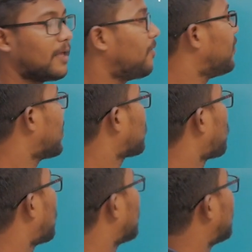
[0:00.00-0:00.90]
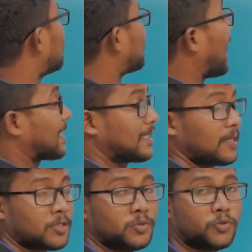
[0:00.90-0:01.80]
then we are calling it as
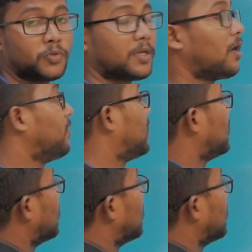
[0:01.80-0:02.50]
acceleration due to gravity.